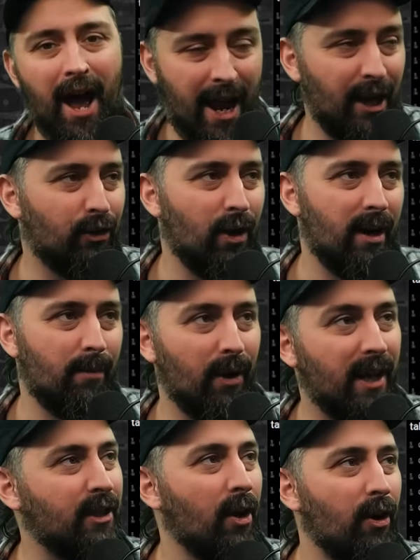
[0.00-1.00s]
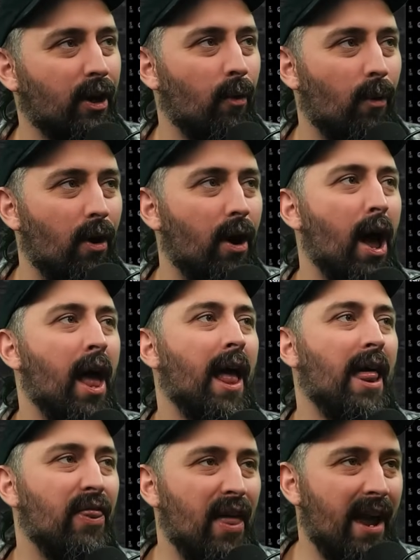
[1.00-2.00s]
Incredible. Let's go look at what
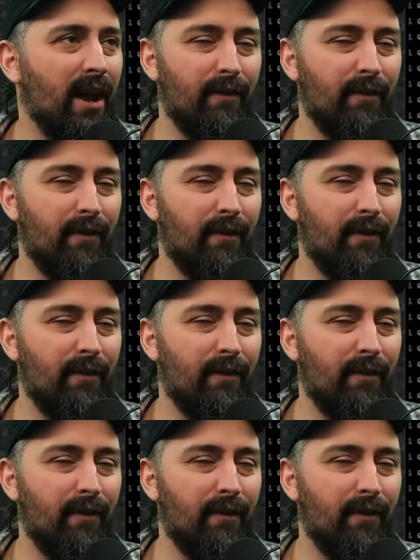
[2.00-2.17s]
they